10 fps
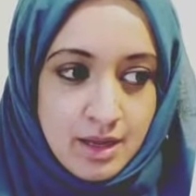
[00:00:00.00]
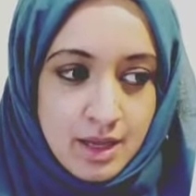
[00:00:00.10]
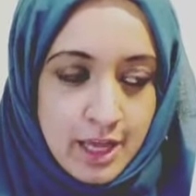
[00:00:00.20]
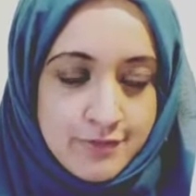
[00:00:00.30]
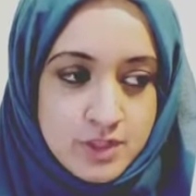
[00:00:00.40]

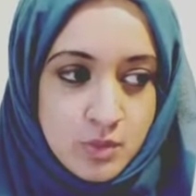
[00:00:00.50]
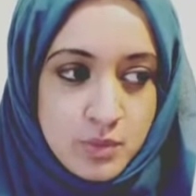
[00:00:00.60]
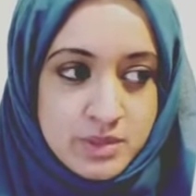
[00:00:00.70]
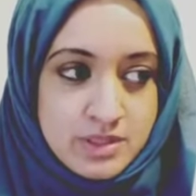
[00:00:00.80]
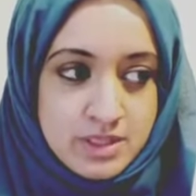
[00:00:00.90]
if someone
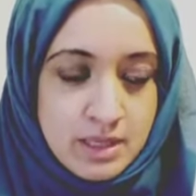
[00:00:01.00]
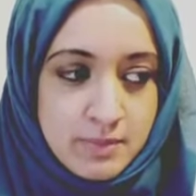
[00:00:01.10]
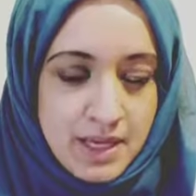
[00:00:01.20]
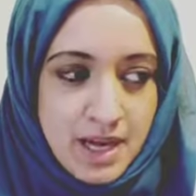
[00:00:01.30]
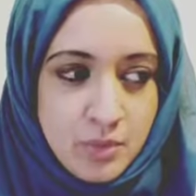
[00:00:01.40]
was to say to me,
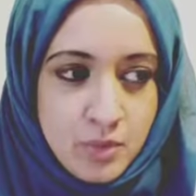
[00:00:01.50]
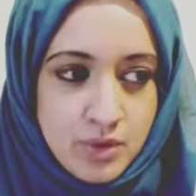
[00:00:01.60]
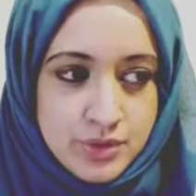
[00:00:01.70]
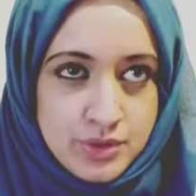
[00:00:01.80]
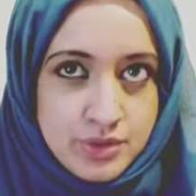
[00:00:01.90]
I
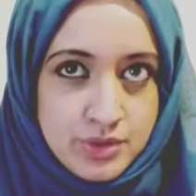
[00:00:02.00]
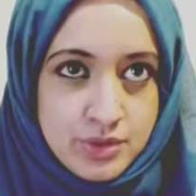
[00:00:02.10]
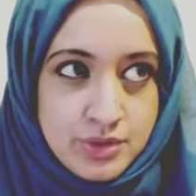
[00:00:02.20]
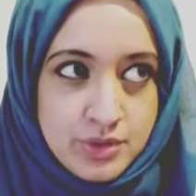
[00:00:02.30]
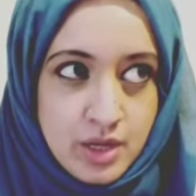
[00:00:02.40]
want,
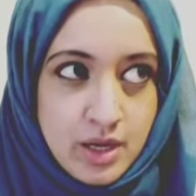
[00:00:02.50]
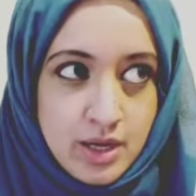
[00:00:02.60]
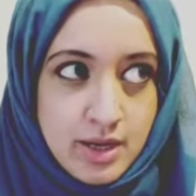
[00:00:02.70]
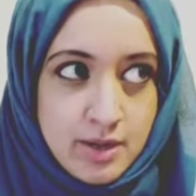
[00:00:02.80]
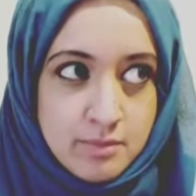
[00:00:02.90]

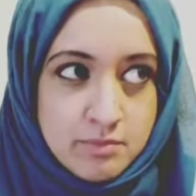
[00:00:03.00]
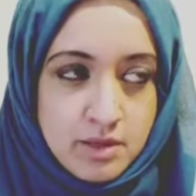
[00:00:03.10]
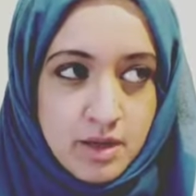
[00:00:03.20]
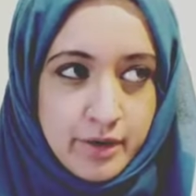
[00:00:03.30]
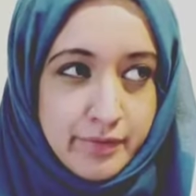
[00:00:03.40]
I
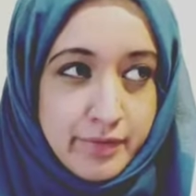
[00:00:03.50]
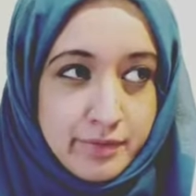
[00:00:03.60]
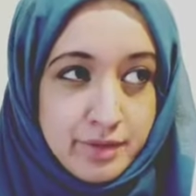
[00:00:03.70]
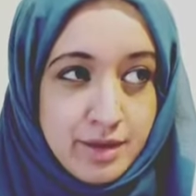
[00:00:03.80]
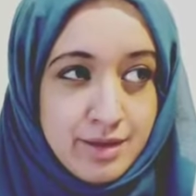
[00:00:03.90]
don't know,
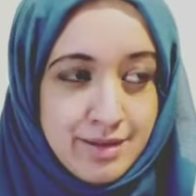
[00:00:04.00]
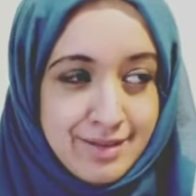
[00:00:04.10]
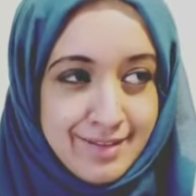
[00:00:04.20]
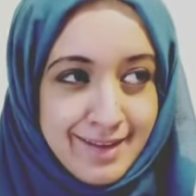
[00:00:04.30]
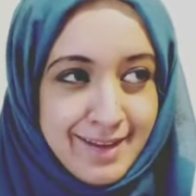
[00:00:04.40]

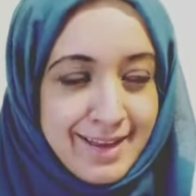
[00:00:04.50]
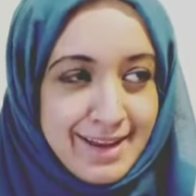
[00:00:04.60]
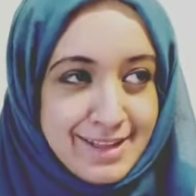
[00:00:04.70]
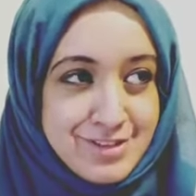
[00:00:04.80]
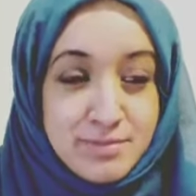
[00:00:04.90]

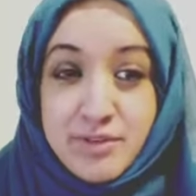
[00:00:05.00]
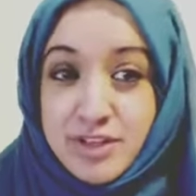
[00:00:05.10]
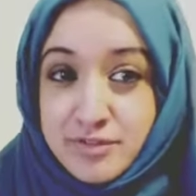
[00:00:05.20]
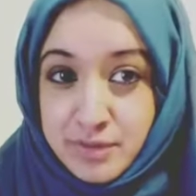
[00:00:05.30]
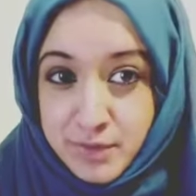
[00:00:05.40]
I'm not really
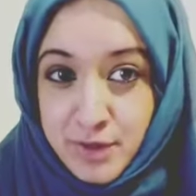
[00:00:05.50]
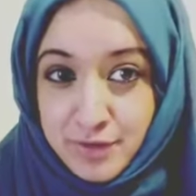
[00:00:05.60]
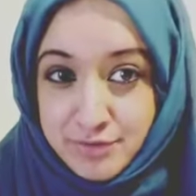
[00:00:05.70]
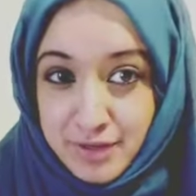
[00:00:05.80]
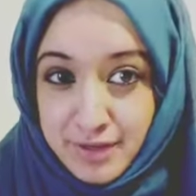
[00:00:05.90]
great with cars
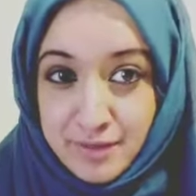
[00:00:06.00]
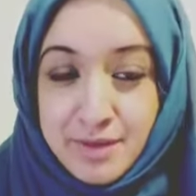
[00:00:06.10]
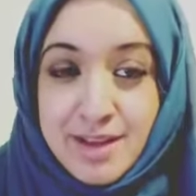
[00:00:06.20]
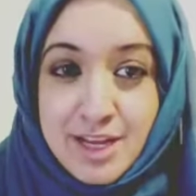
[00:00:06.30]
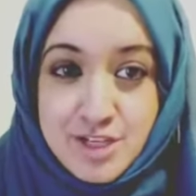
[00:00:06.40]
right now
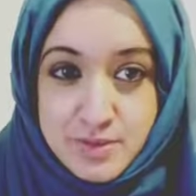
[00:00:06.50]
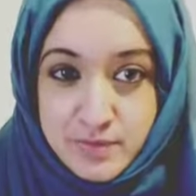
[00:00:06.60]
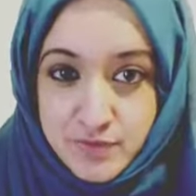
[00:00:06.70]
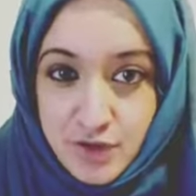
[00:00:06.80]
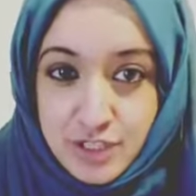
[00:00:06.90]
in terms of
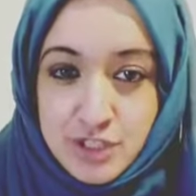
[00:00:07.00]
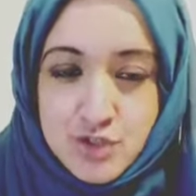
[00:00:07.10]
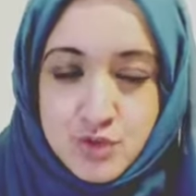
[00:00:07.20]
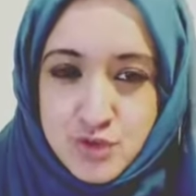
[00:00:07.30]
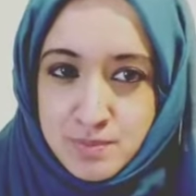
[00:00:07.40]
knowledge, so
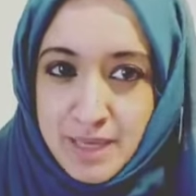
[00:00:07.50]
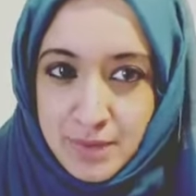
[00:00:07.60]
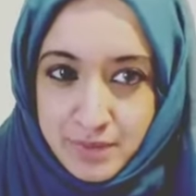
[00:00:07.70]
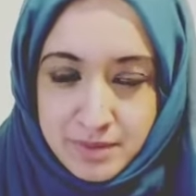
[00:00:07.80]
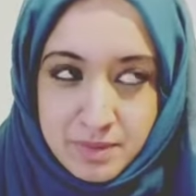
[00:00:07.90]
just bear
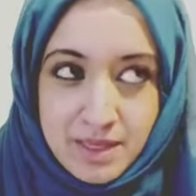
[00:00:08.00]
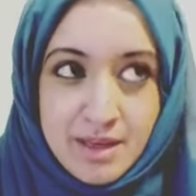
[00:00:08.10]
with me.